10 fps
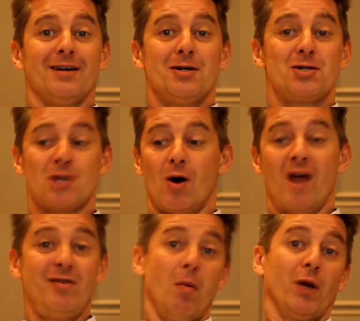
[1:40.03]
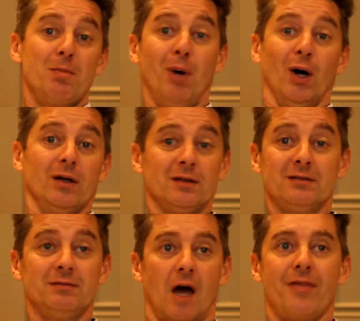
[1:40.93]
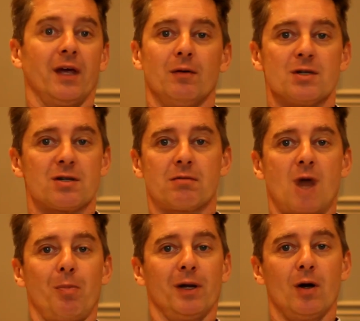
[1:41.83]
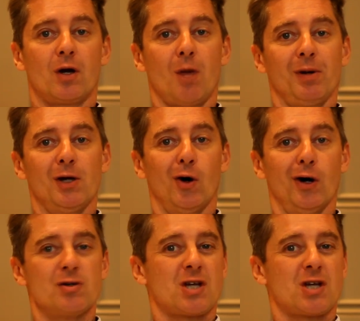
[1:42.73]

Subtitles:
So everybody put, I think it was a couple of euros,